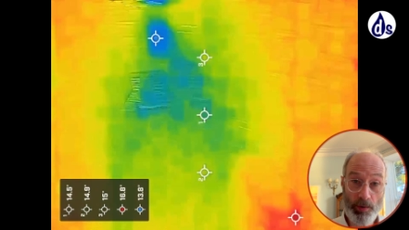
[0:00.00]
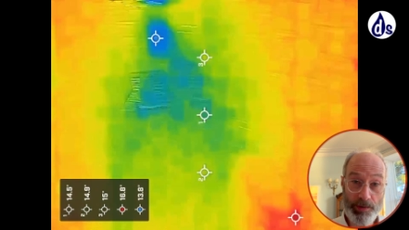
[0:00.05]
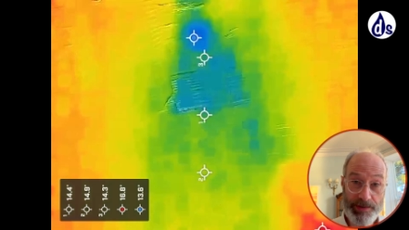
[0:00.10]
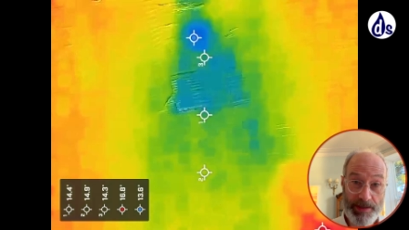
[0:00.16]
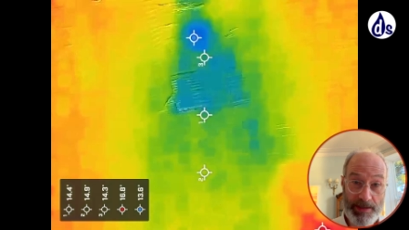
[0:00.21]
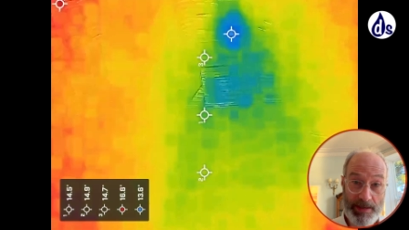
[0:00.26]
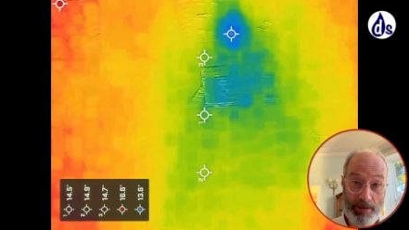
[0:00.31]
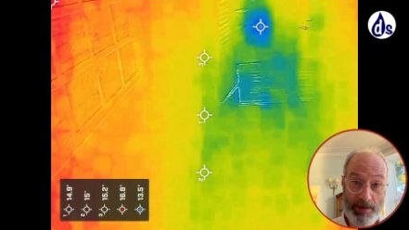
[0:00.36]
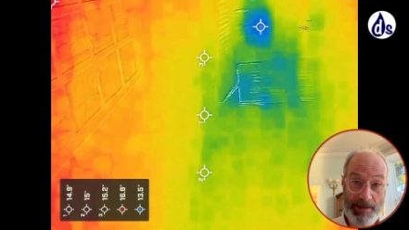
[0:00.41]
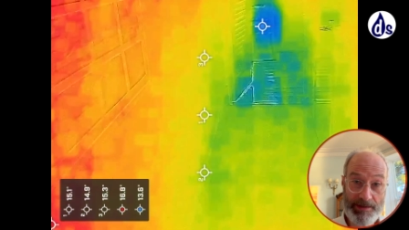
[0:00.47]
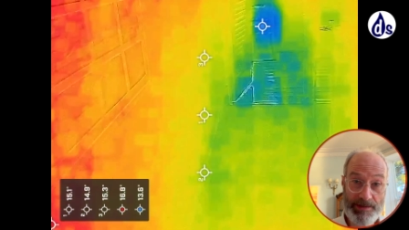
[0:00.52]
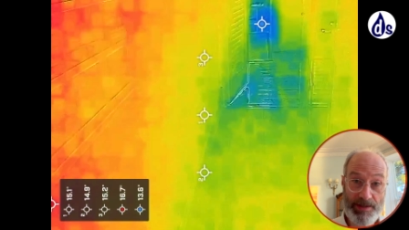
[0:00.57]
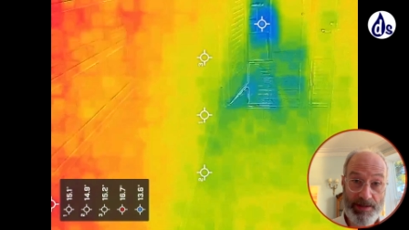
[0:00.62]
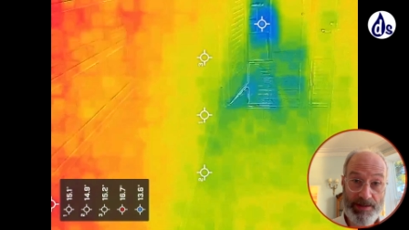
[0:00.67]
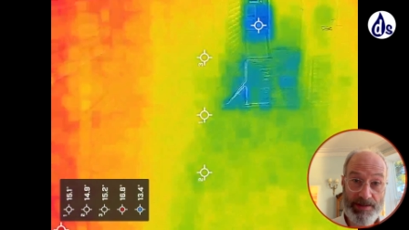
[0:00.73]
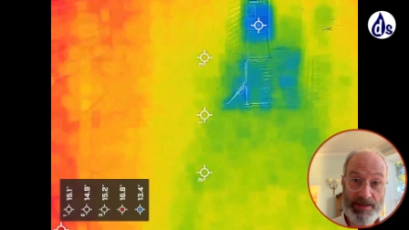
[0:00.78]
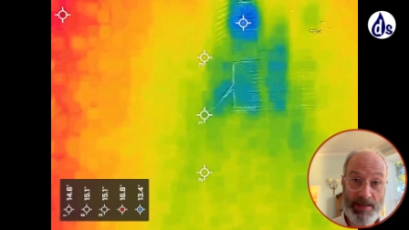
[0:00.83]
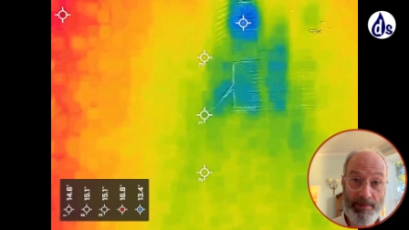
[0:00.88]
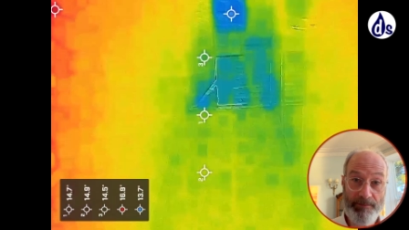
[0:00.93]
going into the
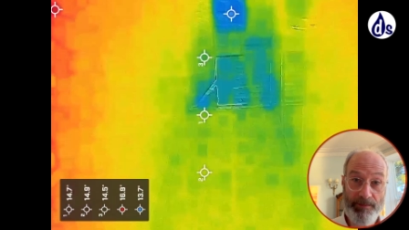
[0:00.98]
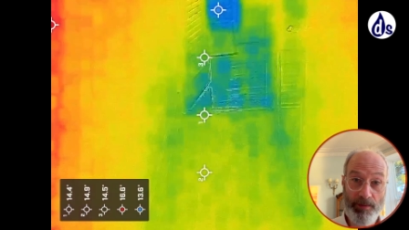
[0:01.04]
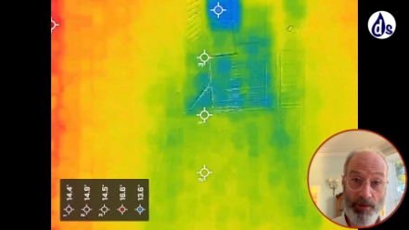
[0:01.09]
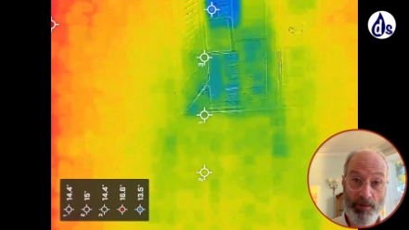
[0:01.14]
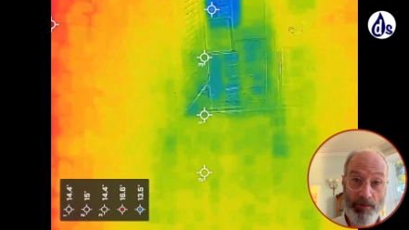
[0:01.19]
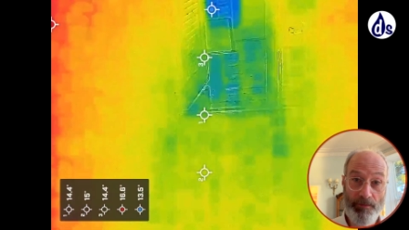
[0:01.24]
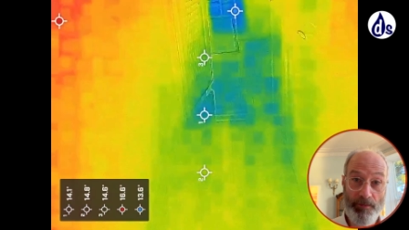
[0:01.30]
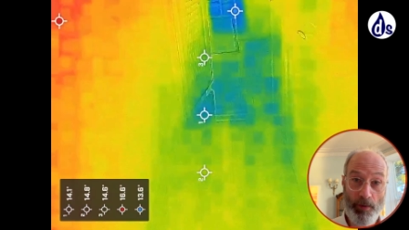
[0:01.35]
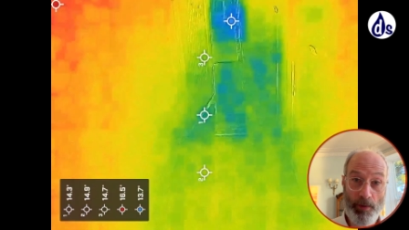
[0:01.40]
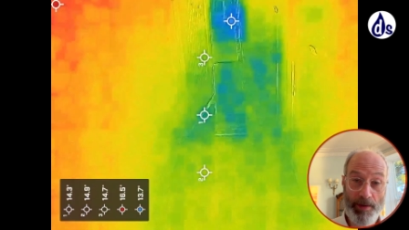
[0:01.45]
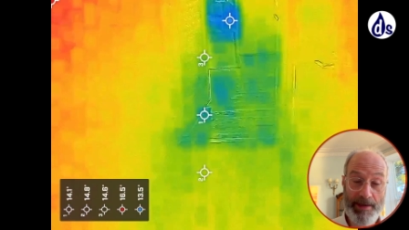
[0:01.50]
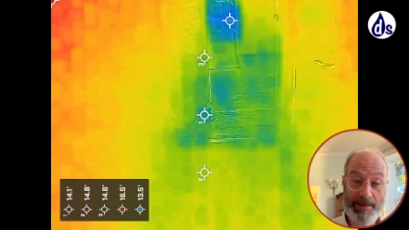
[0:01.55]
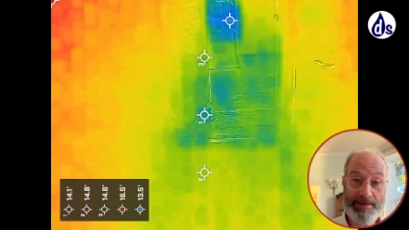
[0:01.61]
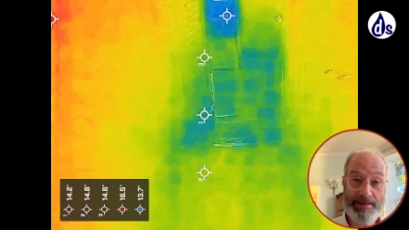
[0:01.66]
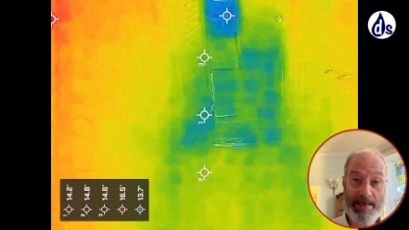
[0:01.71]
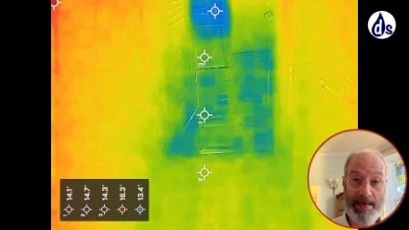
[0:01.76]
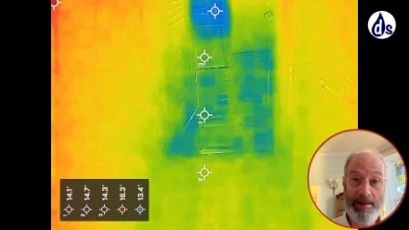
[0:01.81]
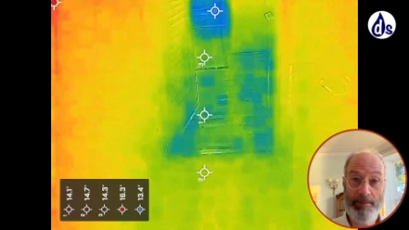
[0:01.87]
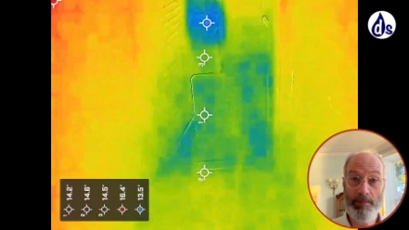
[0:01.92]
subfloor void.
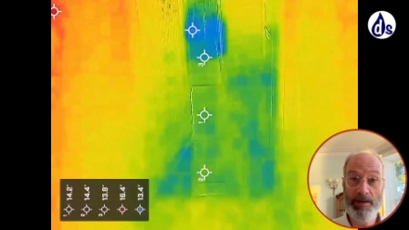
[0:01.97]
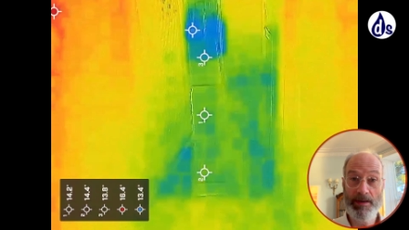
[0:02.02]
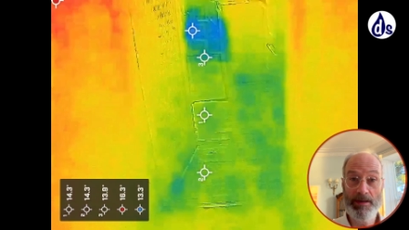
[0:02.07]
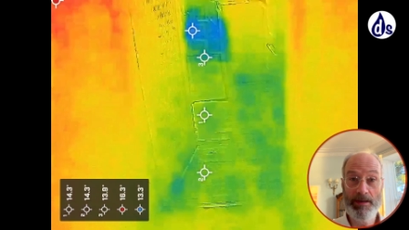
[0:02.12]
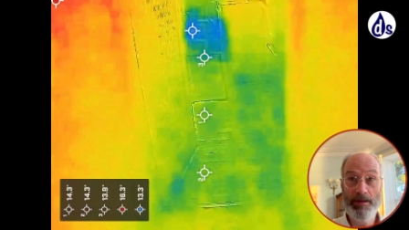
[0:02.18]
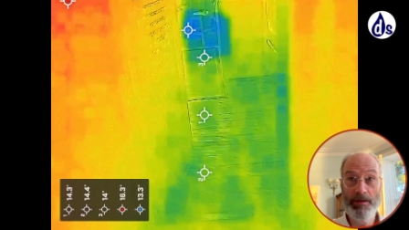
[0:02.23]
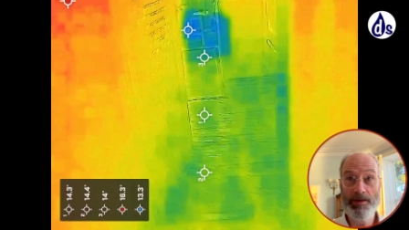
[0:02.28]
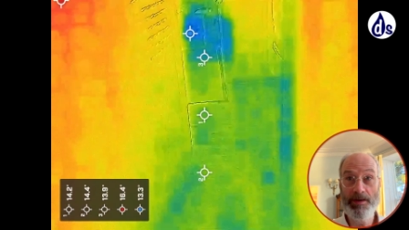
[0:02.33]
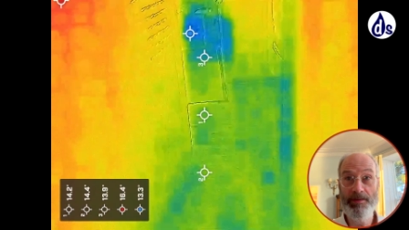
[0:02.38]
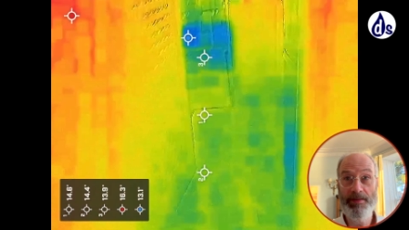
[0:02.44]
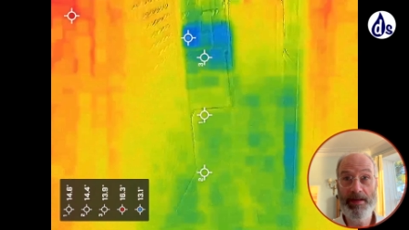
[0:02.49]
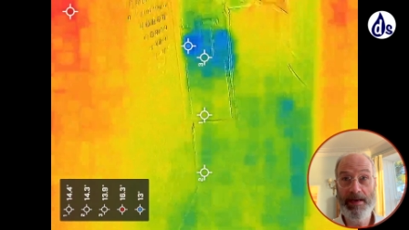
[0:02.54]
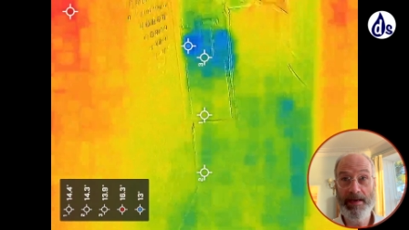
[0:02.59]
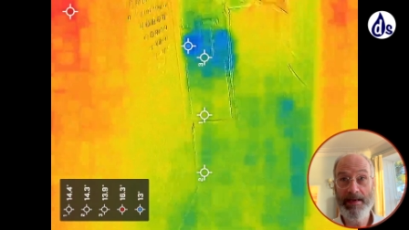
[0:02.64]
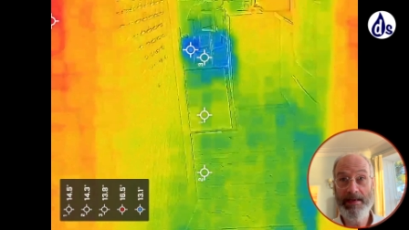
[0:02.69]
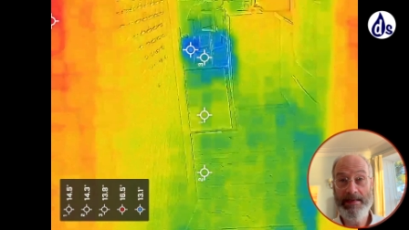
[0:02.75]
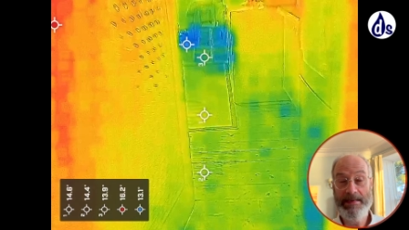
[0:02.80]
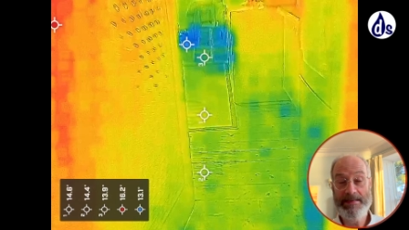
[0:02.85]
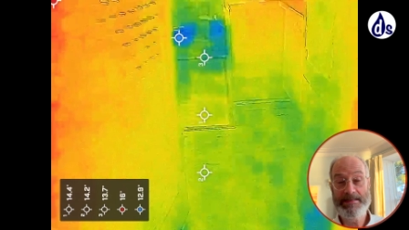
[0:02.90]
And we're going to look at
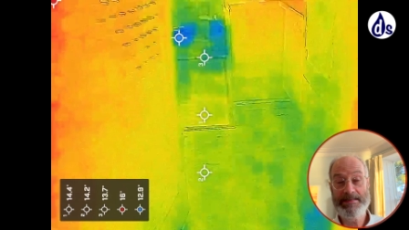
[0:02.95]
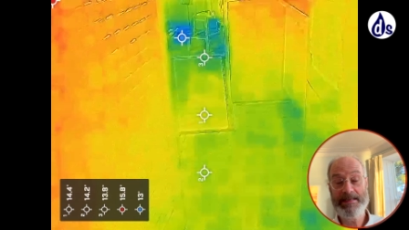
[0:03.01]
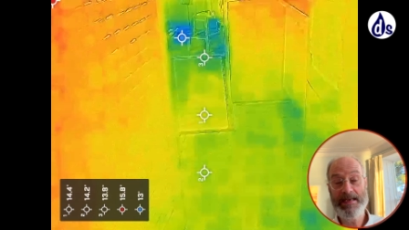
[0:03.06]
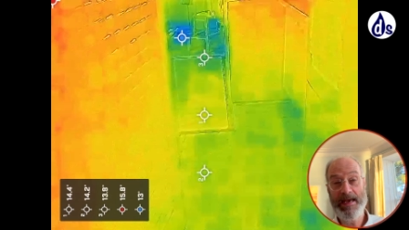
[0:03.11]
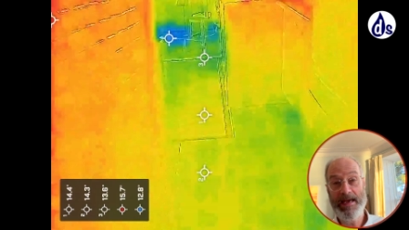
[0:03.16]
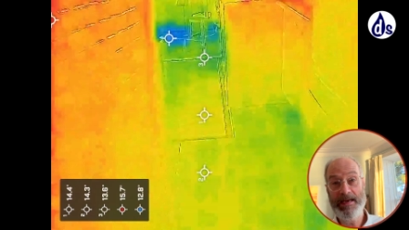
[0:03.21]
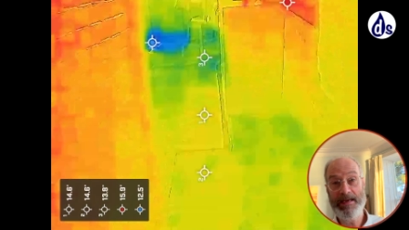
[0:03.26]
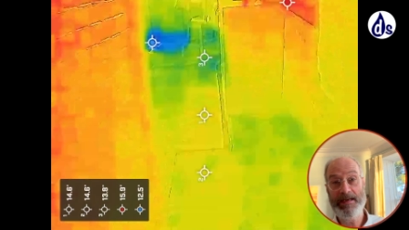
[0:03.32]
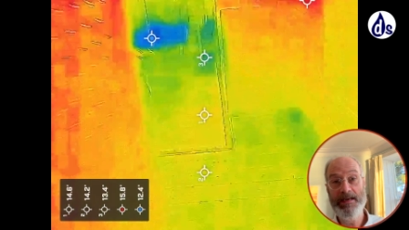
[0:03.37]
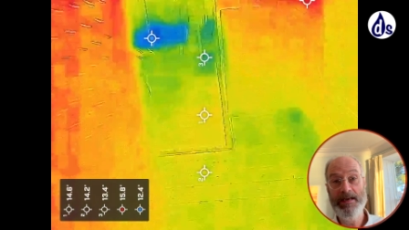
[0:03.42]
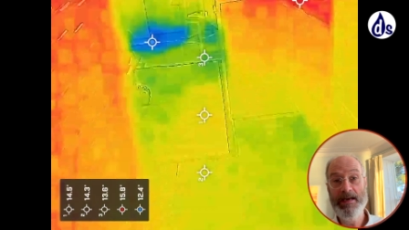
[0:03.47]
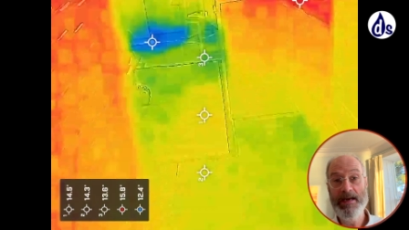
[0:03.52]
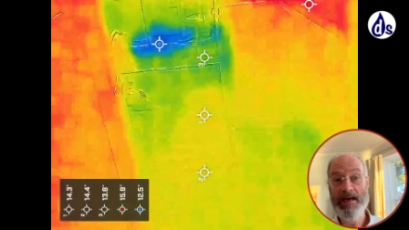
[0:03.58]
that in a sec.